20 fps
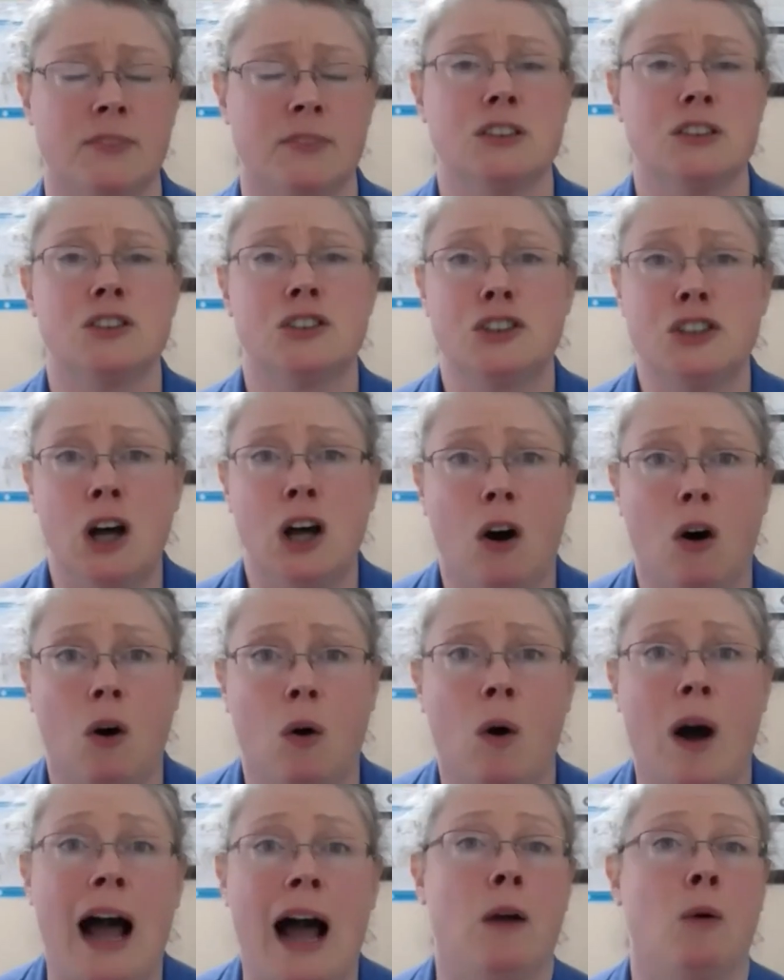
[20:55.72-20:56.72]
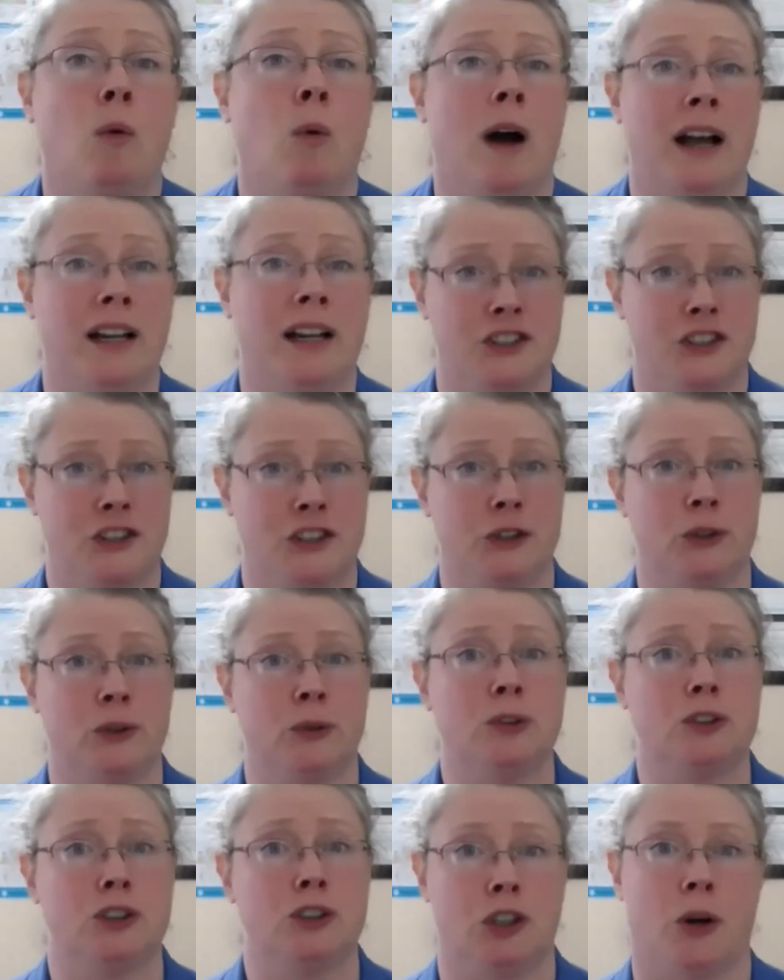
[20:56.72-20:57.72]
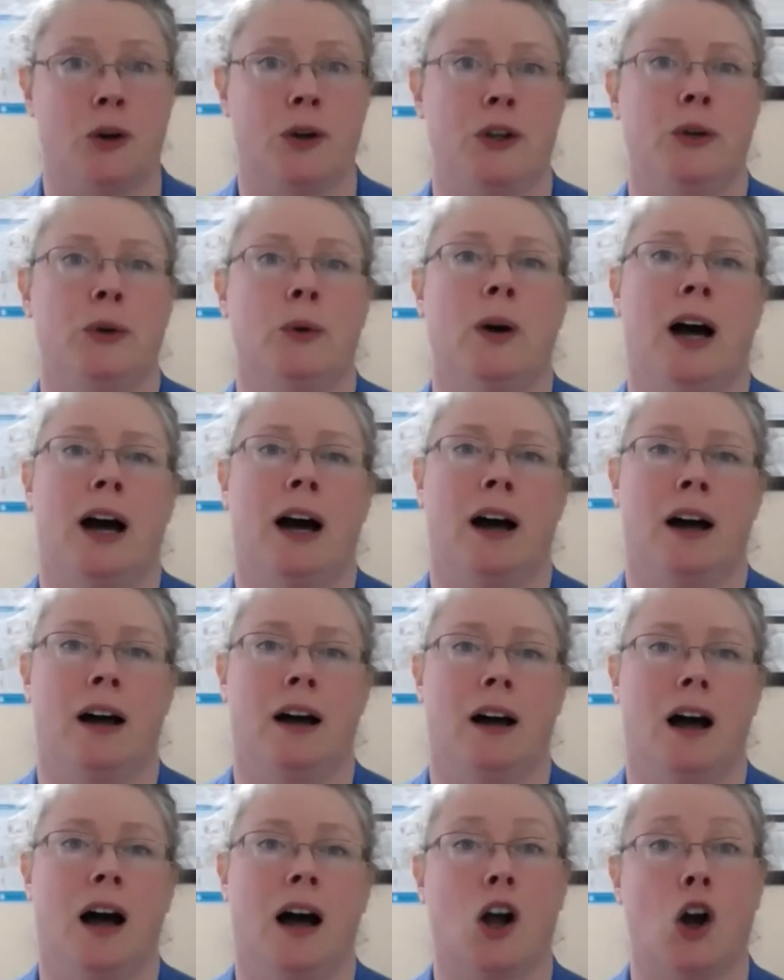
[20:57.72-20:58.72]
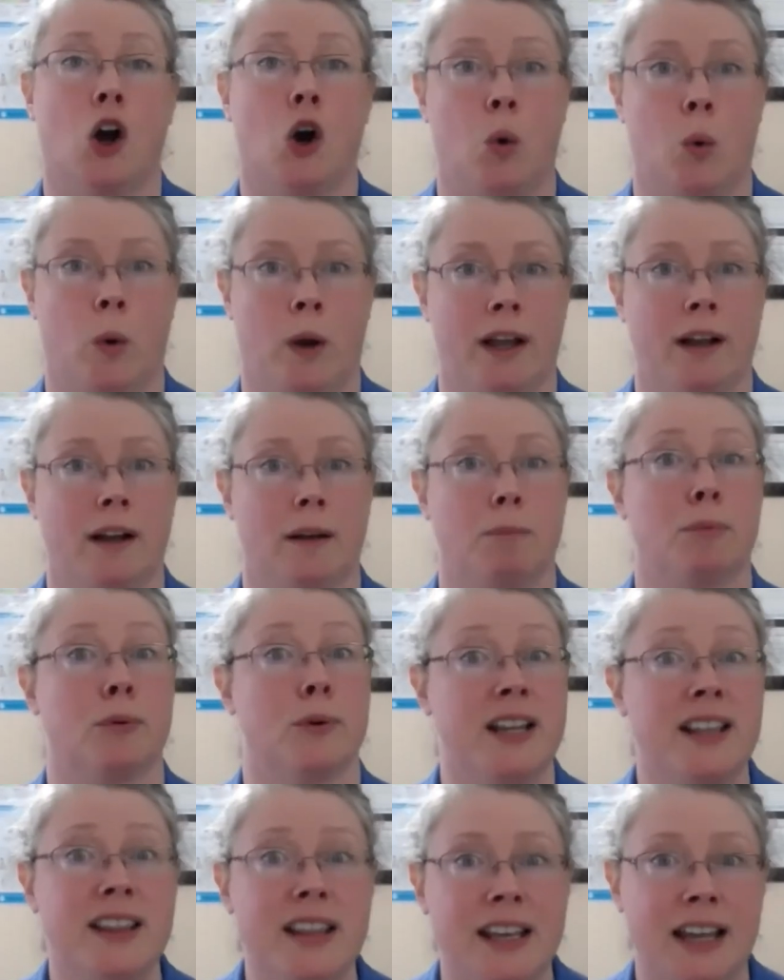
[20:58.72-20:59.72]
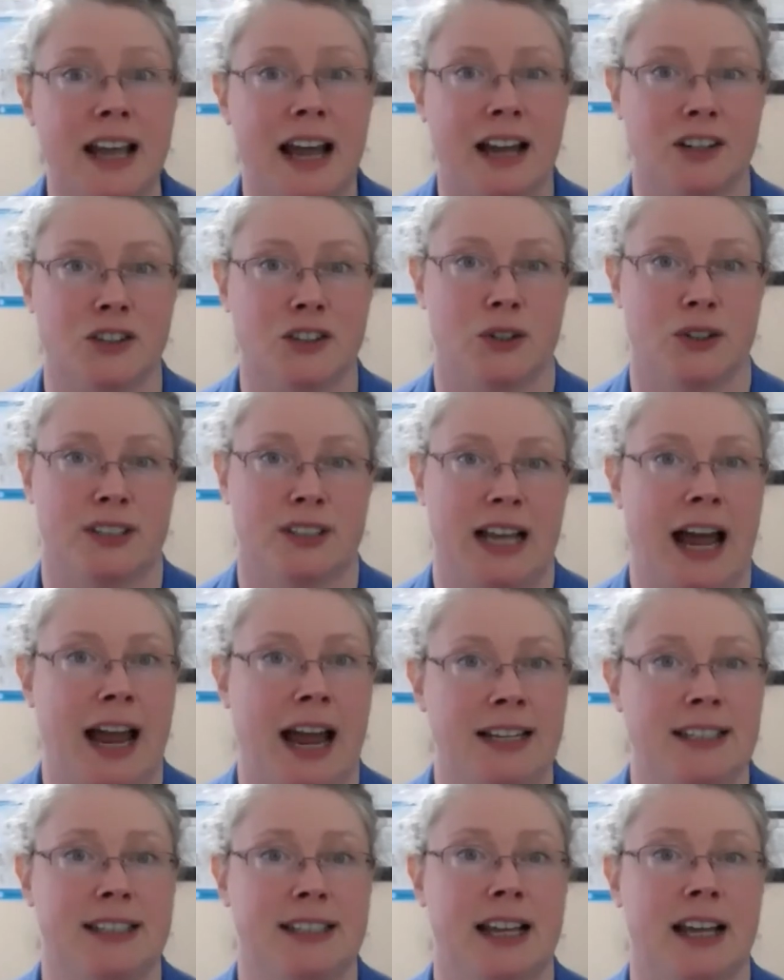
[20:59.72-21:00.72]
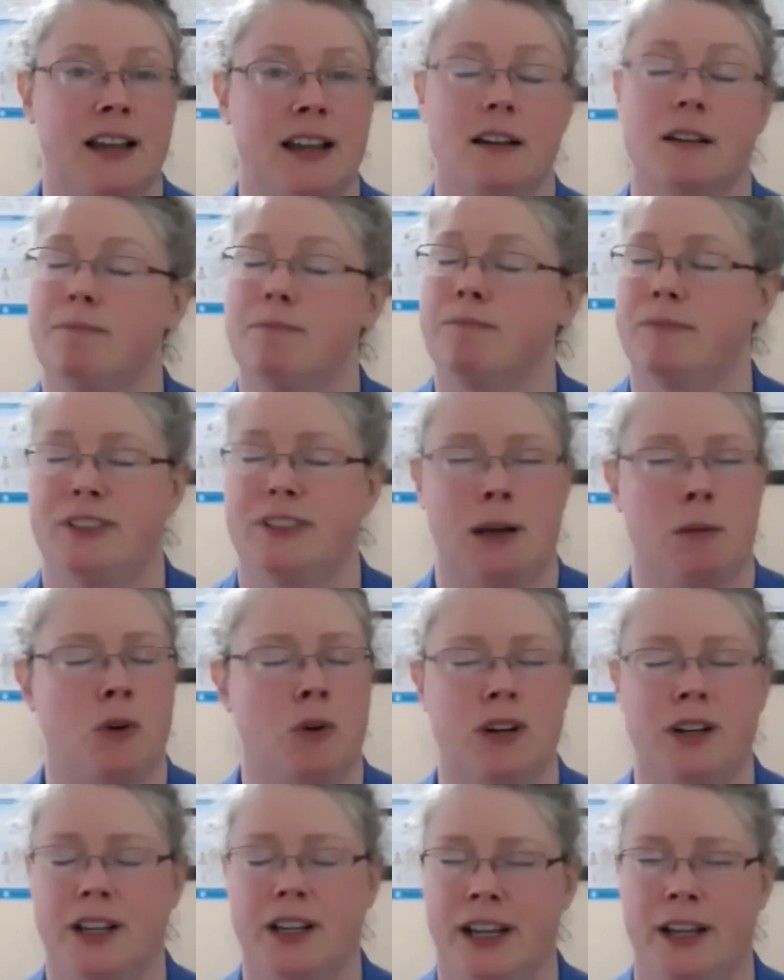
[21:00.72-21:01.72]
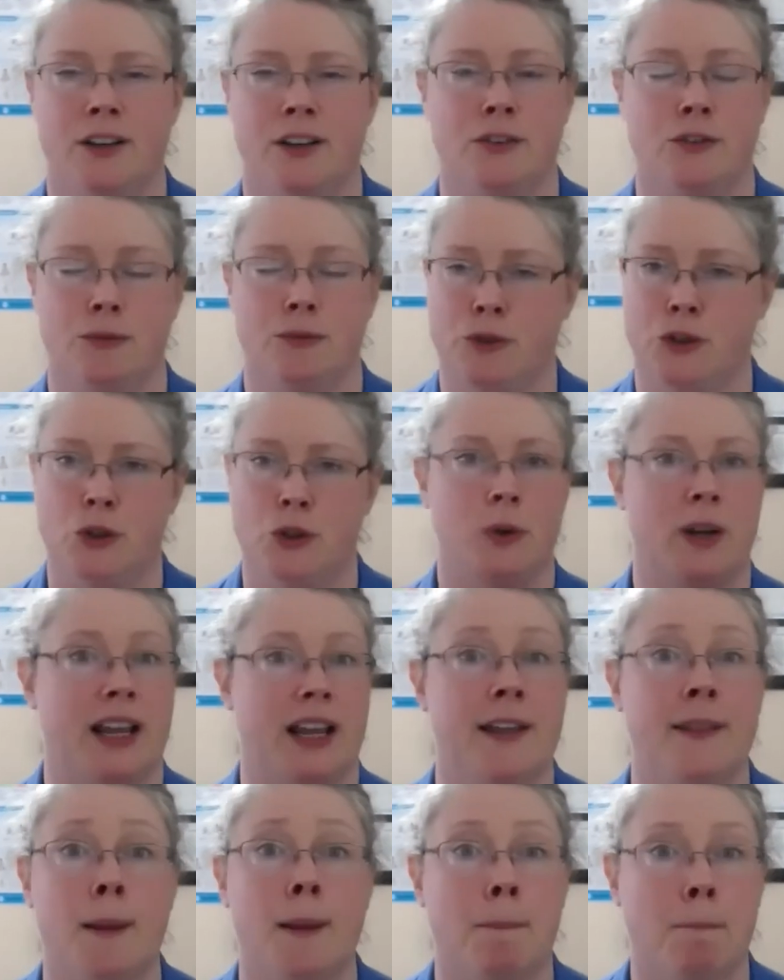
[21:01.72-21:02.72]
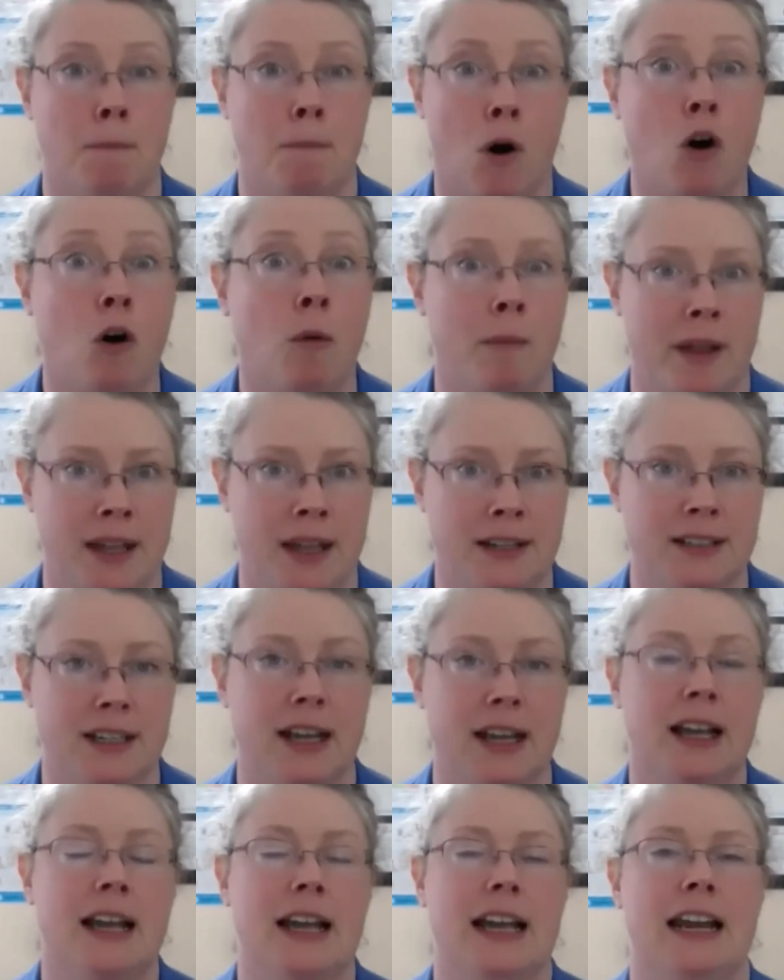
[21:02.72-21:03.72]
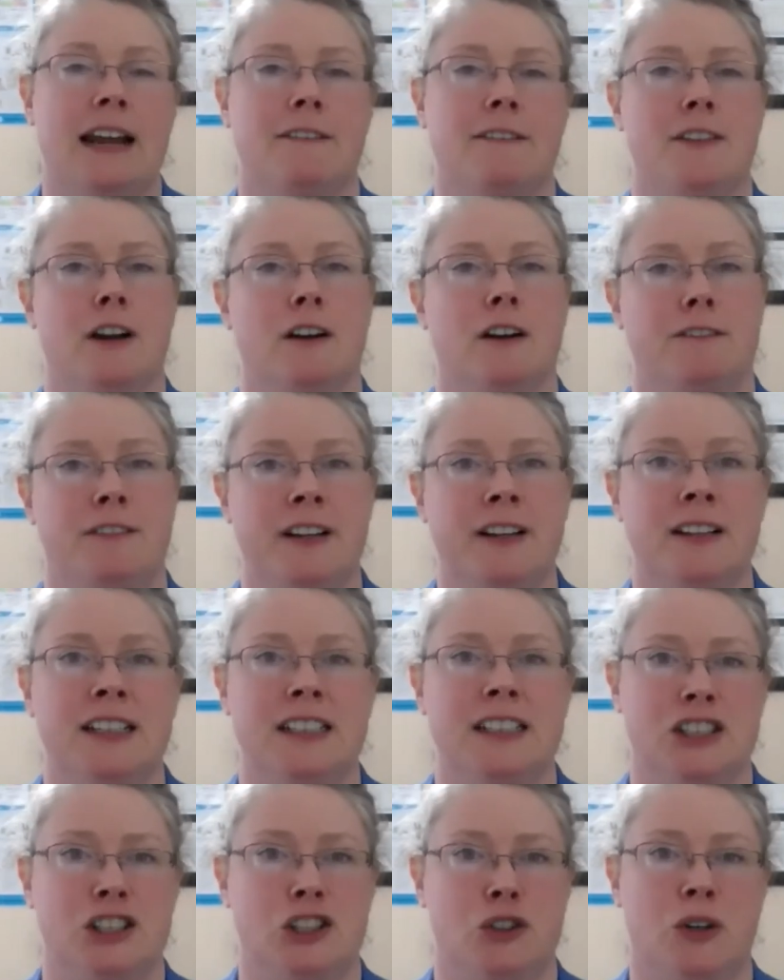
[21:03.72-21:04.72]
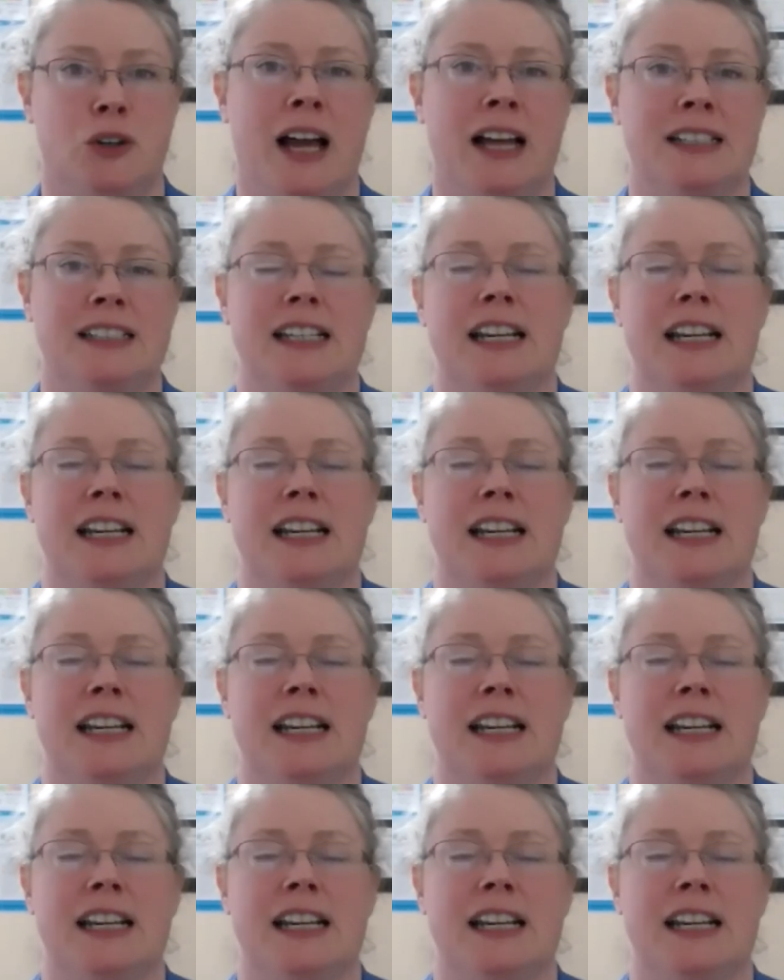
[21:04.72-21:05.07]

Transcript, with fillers: so I want to show you a, a quick breathing exercise that someone can do in the moment if they're feeling stressed,